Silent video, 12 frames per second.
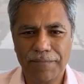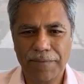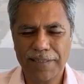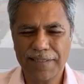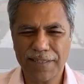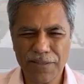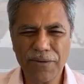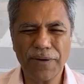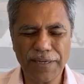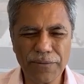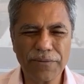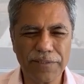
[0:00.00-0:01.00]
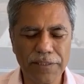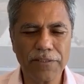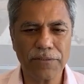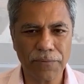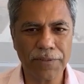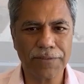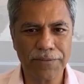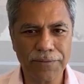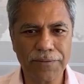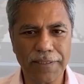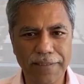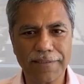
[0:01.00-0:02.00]
He says, "No, I don't think you want to
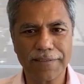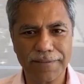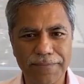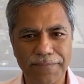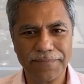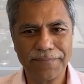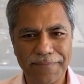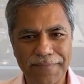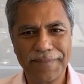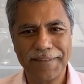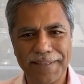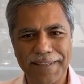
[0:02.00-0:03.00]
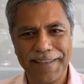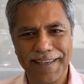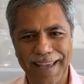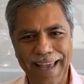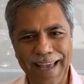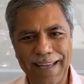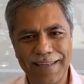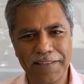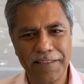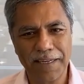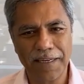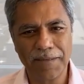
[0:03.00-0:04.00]
do this."
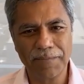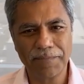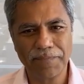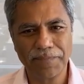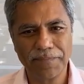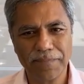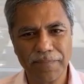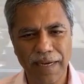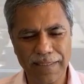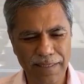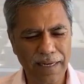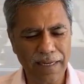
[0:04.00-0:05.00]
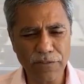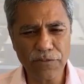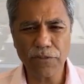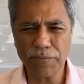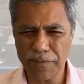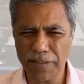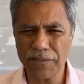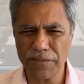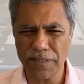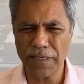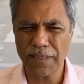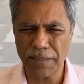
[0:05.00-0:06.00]
And I said, "I'll assume that you're
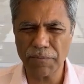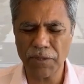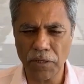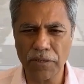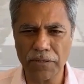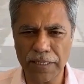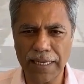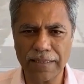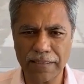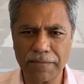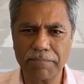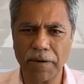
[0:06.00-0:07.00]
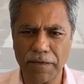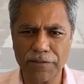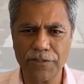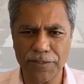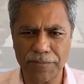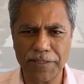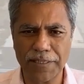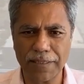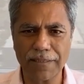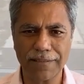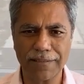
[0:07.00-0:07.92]
saying that we're not going to get the partnership deal."